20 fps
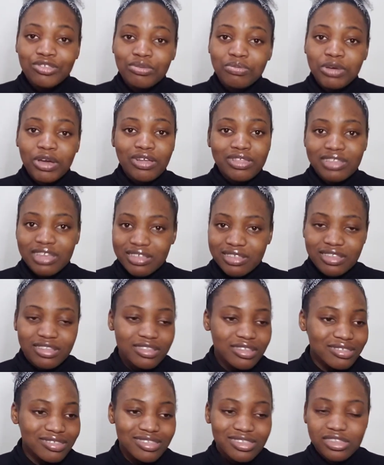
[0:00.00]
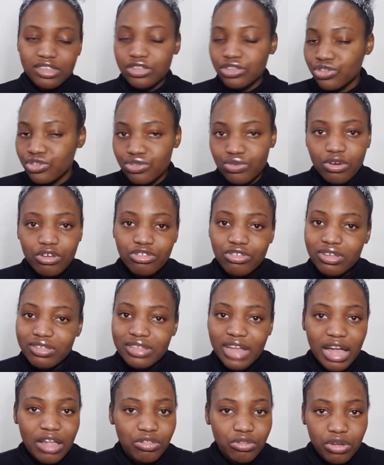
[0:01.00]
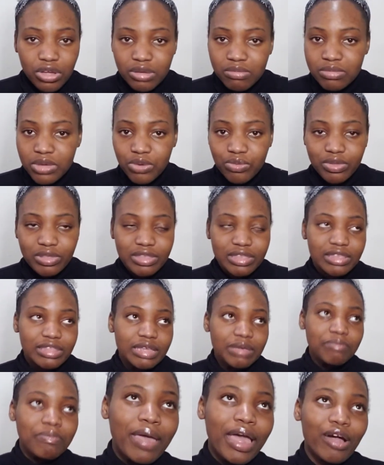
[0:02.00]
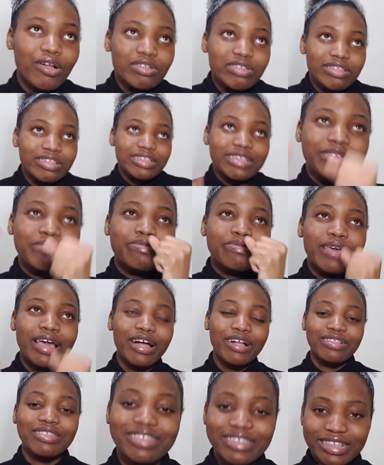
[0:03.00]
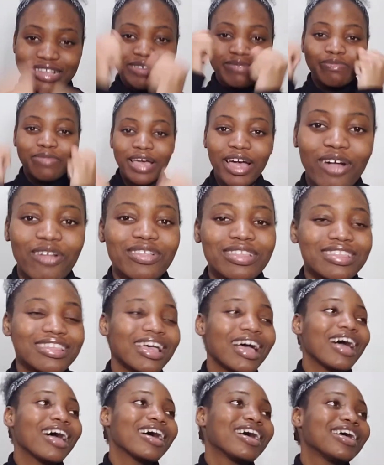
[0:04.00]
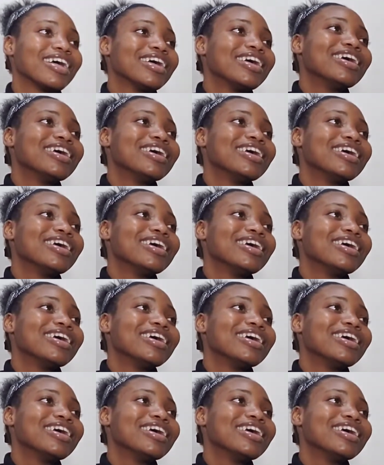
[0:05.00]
to be honest in this season she was just annoying me with the belt the belt the belt ah,